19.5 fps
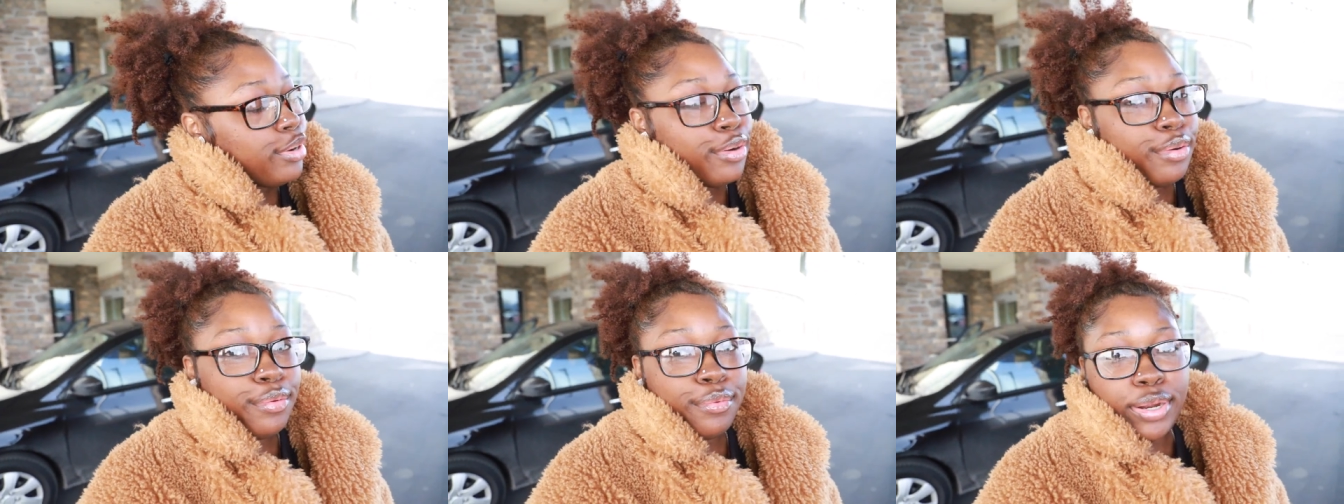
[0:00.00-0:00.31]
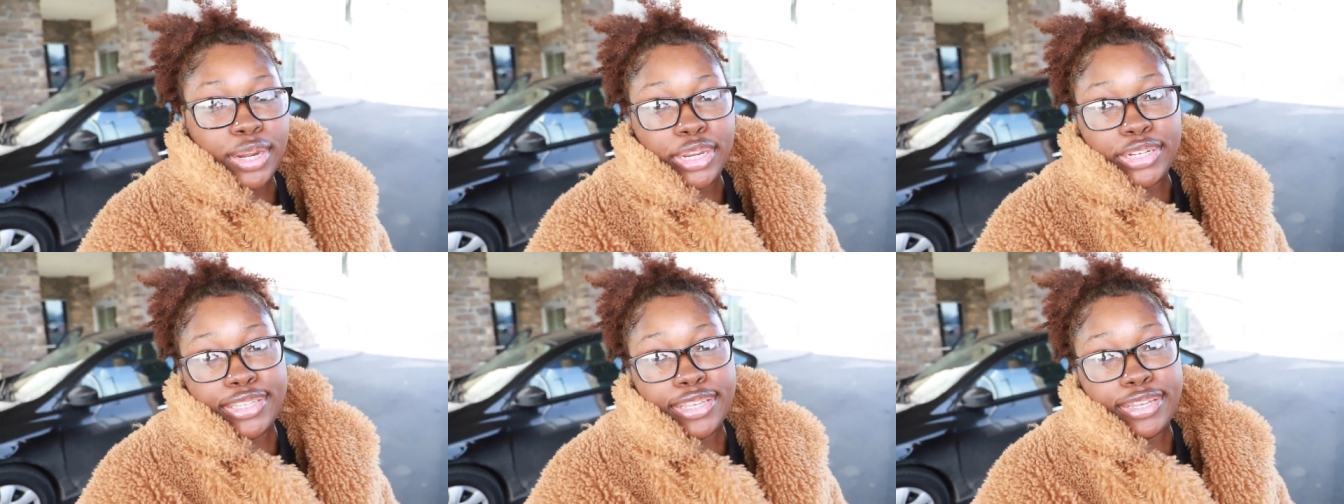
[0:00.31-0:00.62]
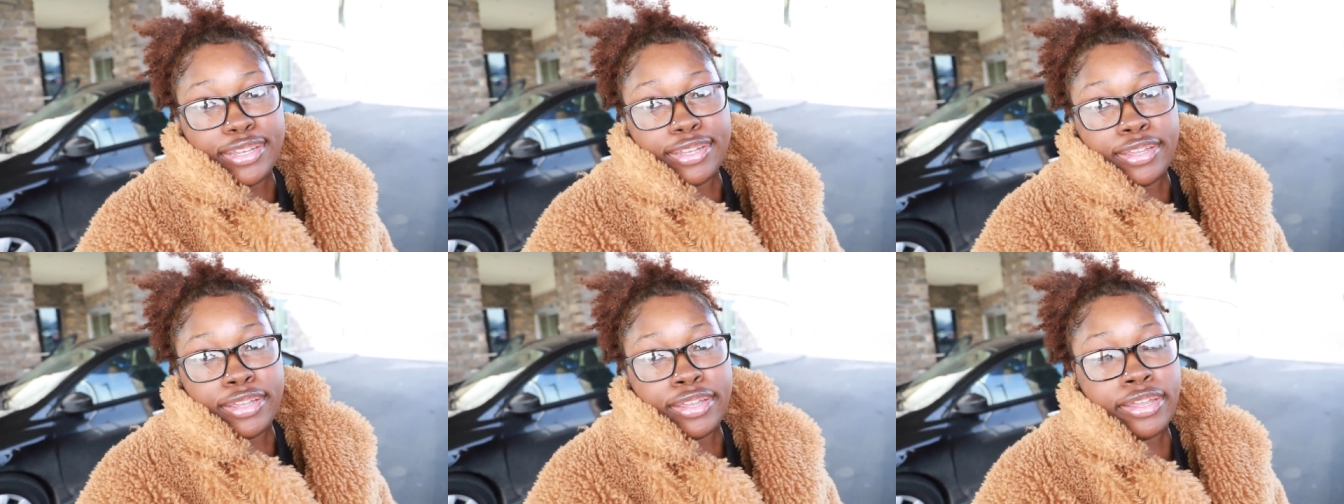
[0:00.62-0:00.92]
Who raised
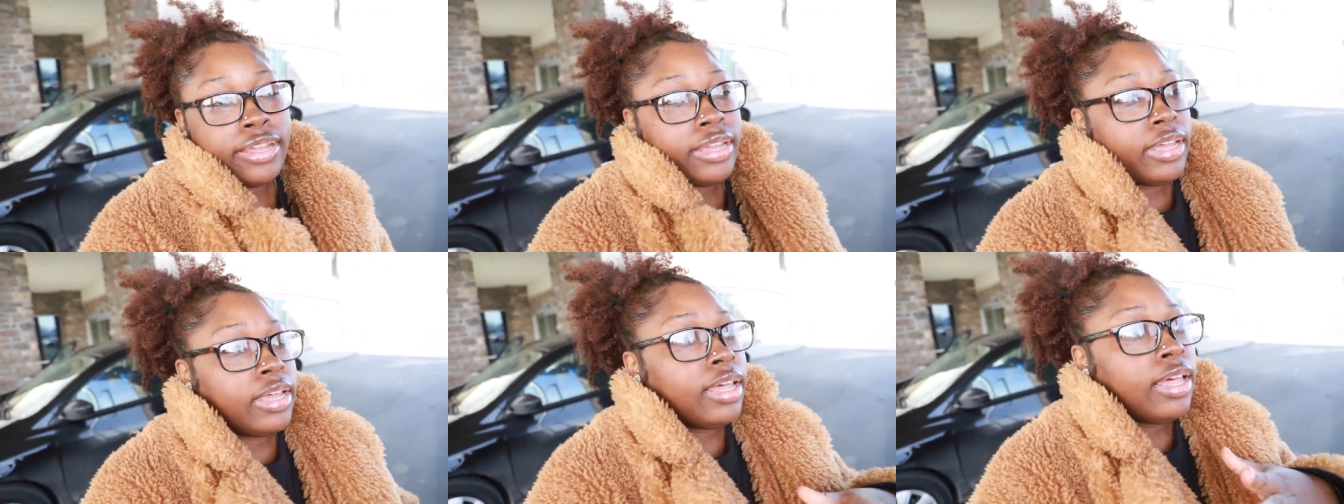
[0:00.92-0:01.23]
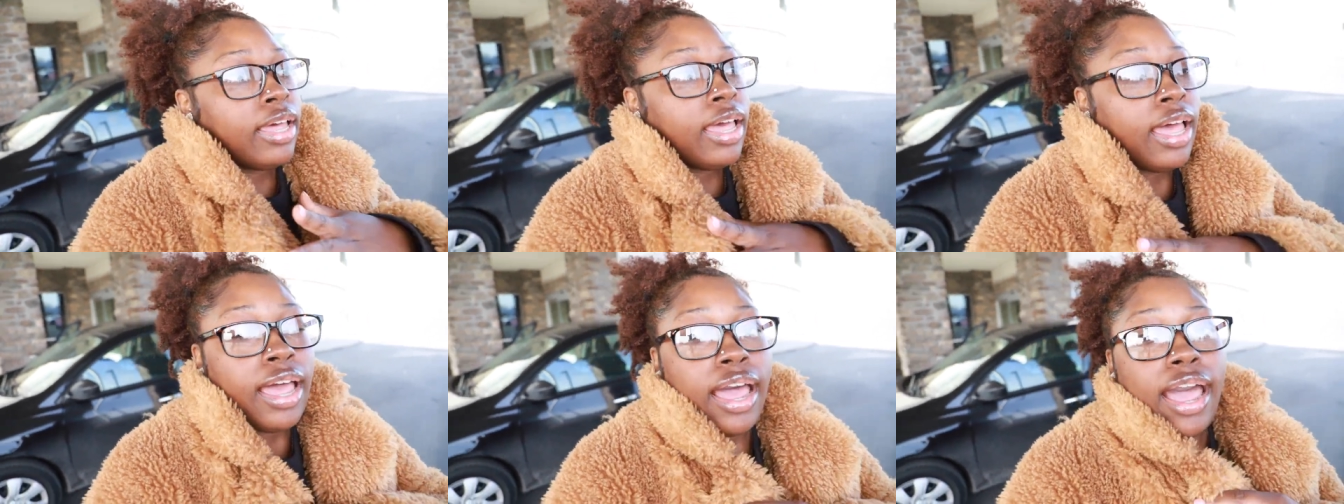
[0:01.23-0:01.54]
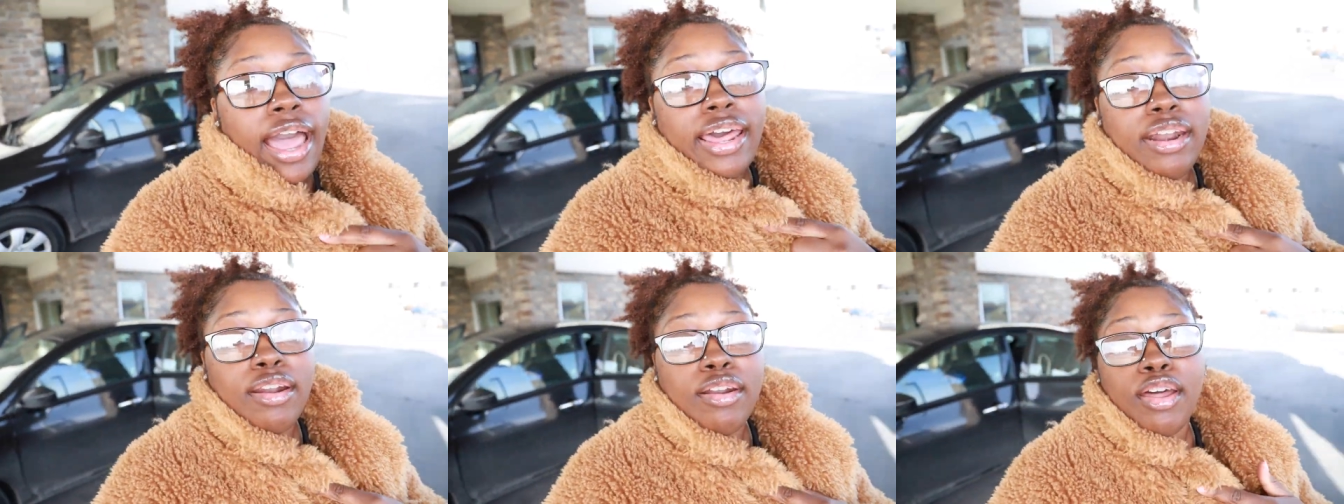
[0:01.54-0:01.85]

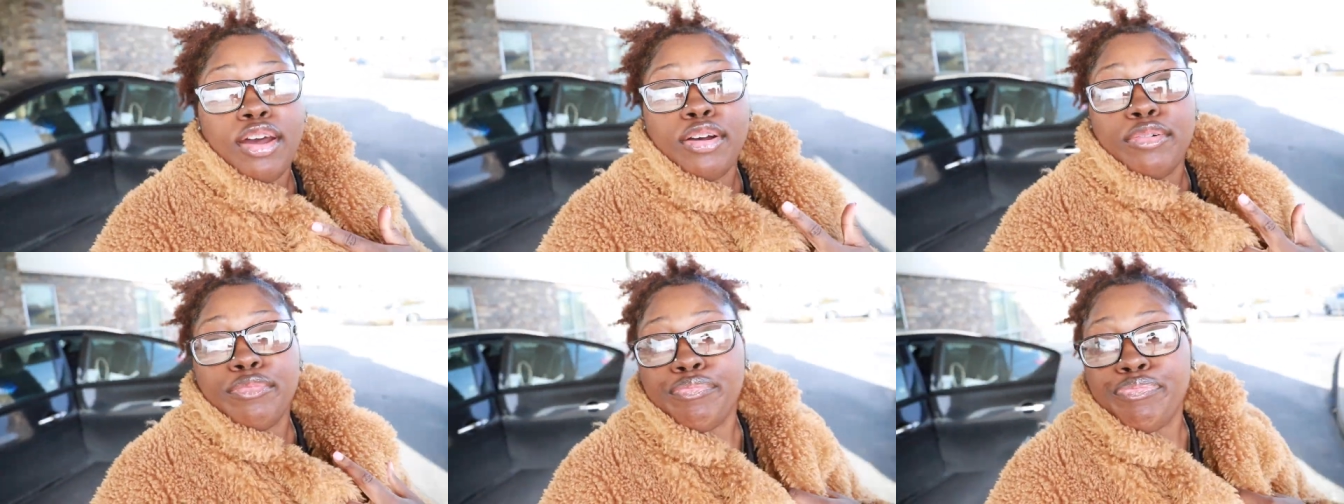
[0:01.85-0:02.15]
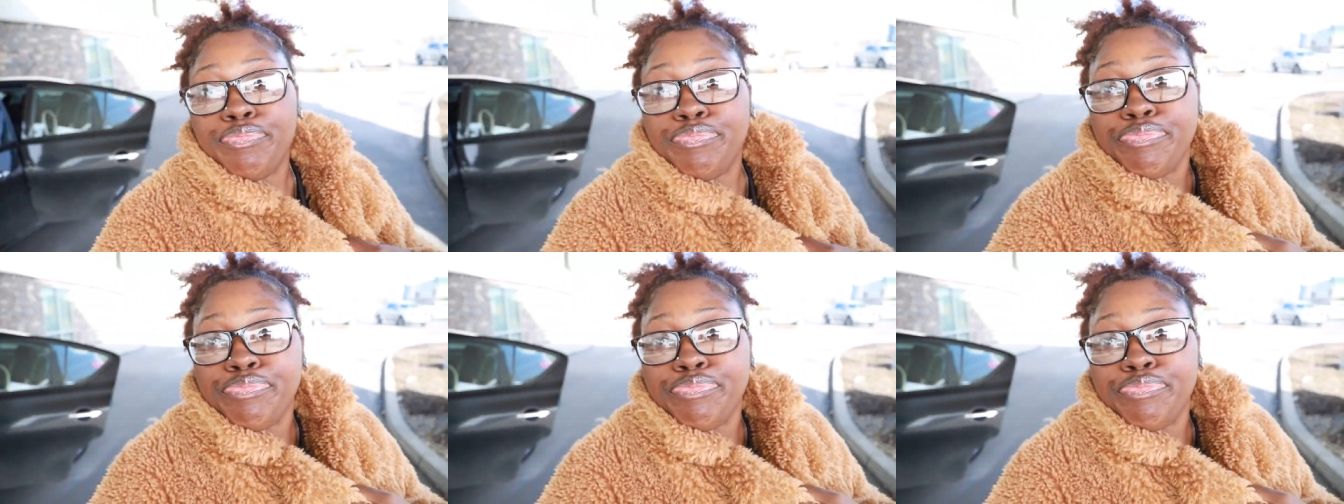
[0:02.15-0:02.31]
her? I don't know.